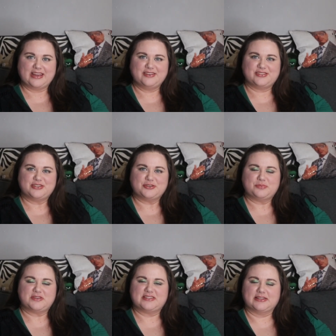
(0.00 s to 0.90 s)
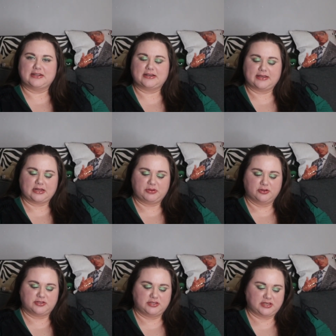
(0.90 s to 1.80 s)
YouTube, it's Lena, and I'm
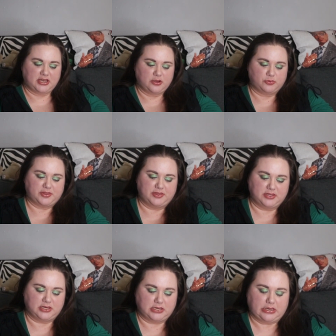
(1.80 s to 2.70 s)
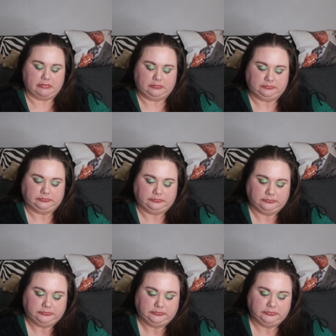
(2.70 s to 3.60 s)
here today with the
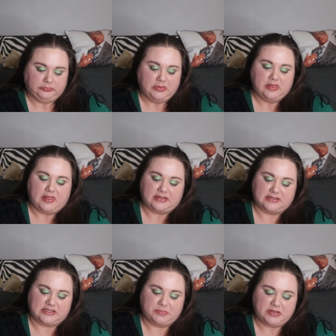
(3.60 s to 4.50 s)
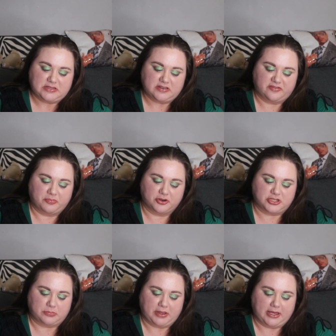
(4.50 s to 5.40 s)
That's Expensive
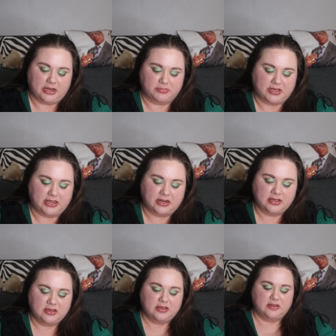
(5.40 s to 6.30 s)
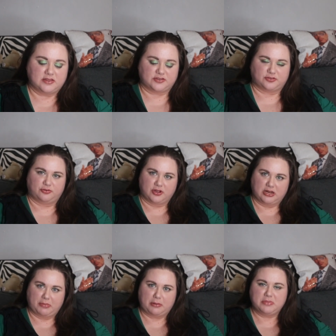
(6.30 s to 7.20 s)
Project Pan Update. This was
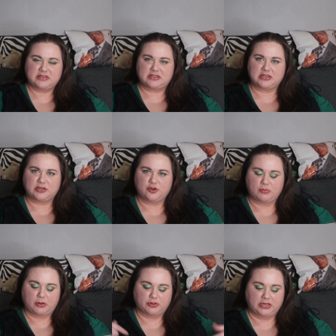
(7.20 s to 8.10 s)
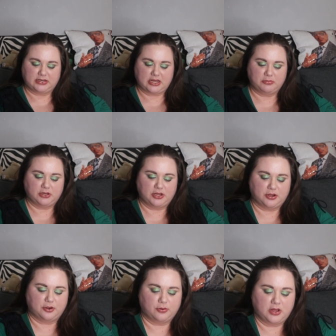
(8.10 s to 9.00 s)
created by Misty, whom I will link down
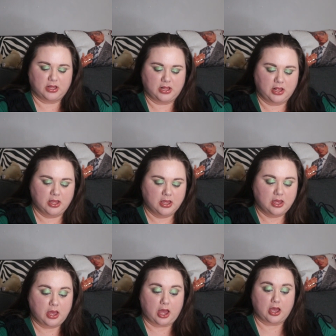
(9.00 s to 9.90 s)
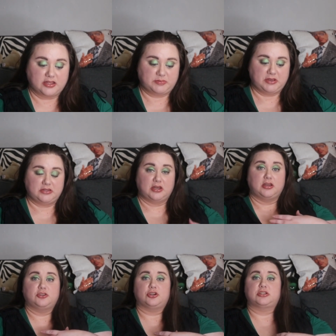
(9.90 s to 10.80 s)
below. Uh, it's being done
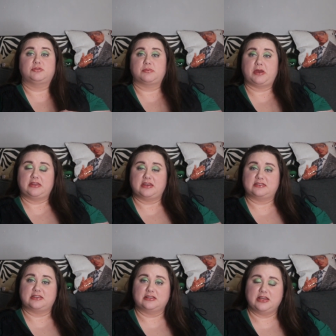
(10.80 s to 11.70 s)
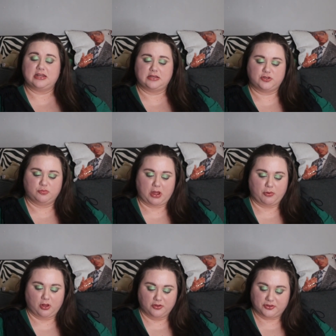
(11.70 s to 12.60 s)
in conjunction with the Pantastic Ladies, whom I
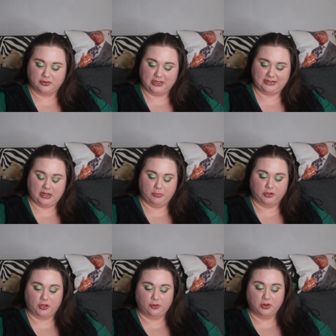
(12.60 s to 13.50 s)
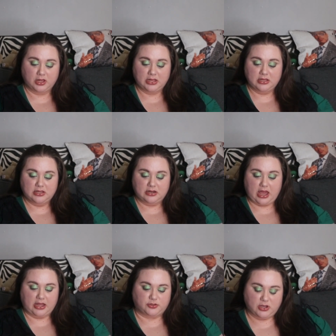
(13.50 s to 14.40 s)
will also link down below.
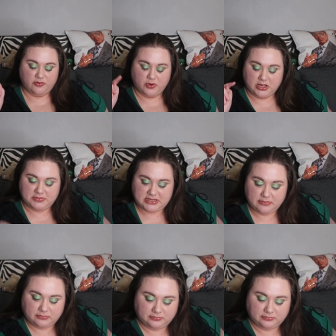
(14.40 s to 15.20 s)
Now, I do have one empty.